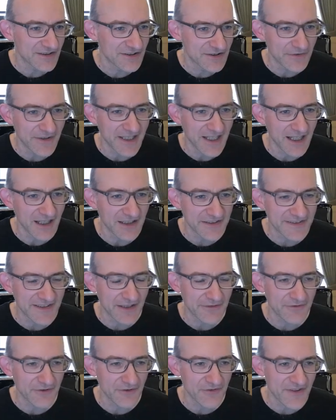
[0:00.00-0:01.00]
doing our
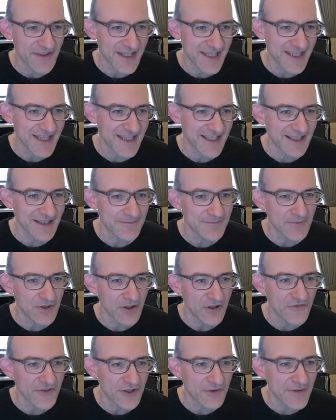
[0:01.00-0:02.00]
stuff on the